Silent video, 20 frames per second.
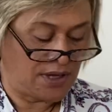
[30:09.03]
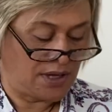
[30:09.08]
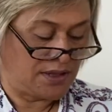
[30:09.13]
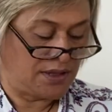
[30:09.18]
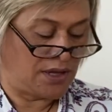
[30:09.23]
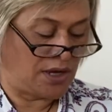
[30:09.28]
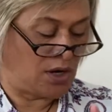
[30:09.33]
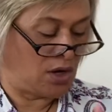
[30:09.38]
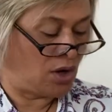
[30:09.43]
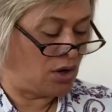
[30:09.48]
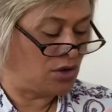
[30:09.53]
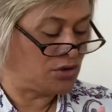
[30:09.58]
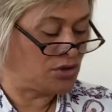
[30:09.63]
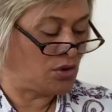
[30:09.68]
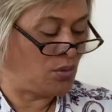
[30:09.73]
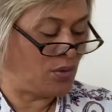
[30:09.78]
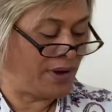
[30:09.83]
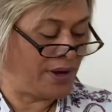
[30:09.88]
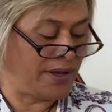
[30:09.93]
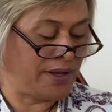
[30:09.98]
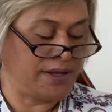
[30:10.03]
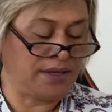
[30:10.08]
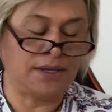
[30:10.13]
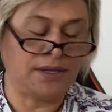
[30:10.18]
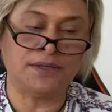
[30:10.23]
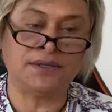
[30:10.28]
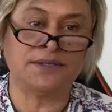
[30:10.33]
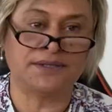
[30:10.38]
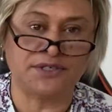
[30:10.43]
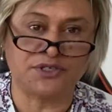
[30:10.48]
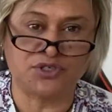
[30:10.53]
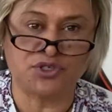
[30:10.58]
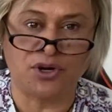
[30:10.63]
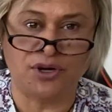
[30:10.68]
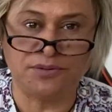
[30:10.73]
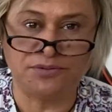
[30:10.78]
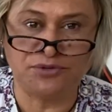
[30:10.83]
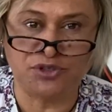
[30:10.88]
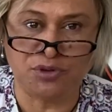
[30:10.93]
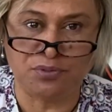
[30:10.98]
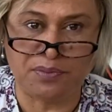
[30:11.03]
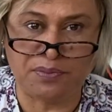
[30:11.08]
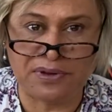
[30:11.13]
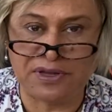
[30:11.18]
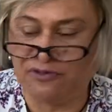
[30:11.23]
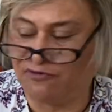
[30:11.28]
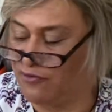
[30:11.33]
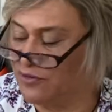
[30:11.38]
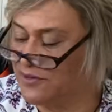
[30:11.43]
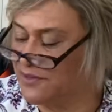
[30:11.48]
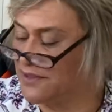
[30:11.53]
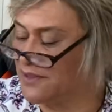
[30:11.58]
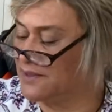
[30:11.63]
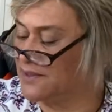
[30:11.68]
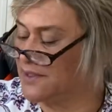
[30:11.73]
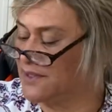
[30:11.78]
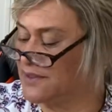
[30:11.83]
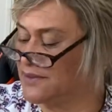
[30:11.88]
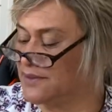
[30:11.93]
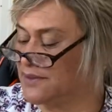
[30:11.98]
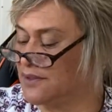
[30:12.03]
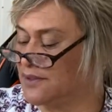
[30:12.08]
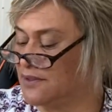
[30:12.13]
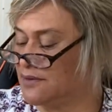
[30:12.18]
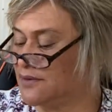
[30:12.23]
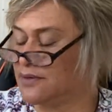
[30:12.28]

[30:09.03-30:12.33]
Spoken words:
along the way, it is a time to prepare for success.